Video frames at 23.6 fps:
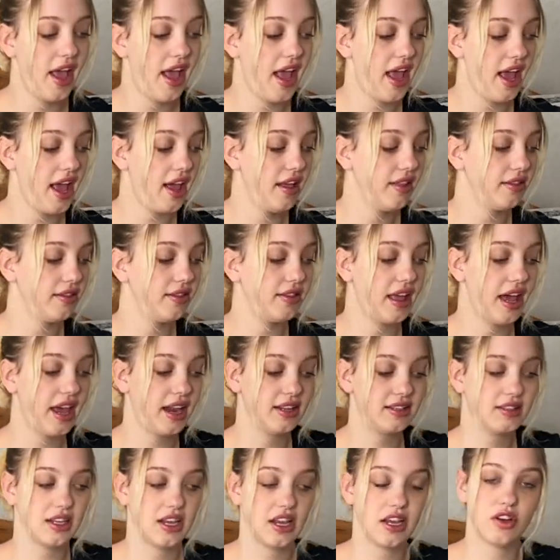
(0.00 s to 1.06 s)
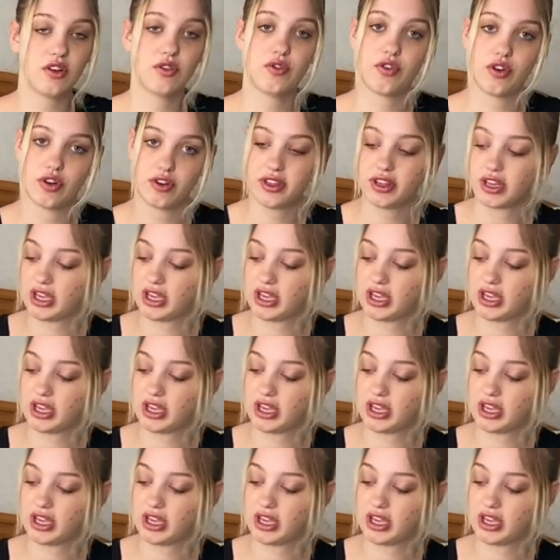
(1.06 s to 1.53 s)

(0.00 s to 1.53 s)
And that is it for the